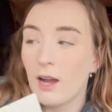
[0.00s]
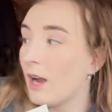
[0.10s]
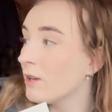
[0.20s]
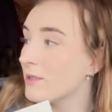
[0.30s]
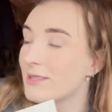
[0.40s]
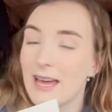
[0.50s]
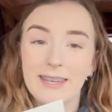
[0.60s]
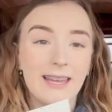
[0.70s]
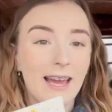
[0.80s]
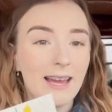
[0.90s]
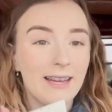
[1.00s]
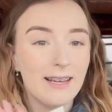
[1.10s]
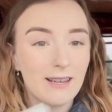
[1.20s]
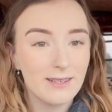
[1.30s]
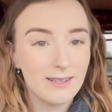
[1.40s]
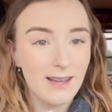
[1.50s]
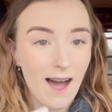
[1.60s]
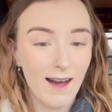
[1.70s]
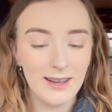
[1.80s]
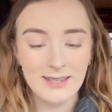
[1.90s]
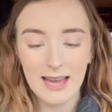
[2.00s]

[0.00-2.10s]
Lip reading: I got sent a card,